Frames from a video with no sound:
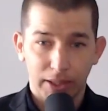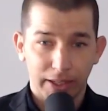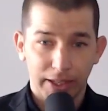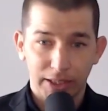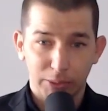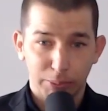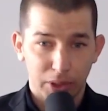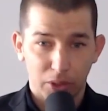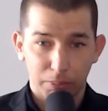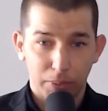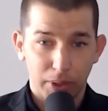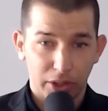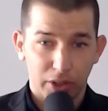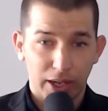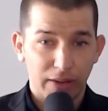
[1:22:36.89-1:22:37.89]
I can't spend
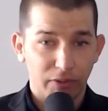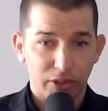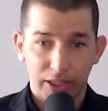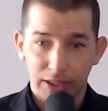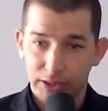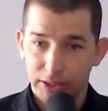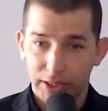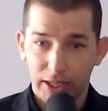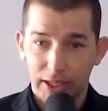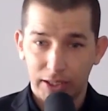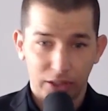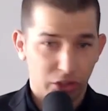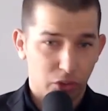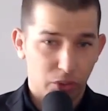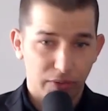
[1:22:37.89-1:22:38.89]
money on advertising yet. I
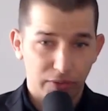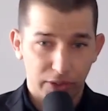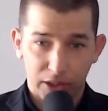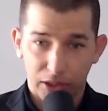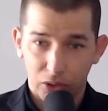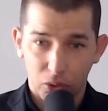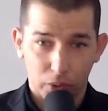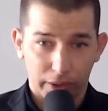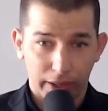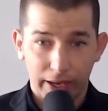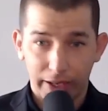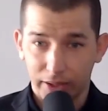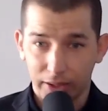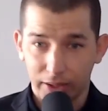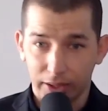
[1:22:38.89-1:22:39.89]
need to do everything
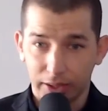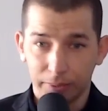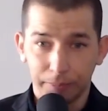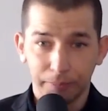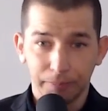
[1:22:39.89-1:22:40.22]
organically.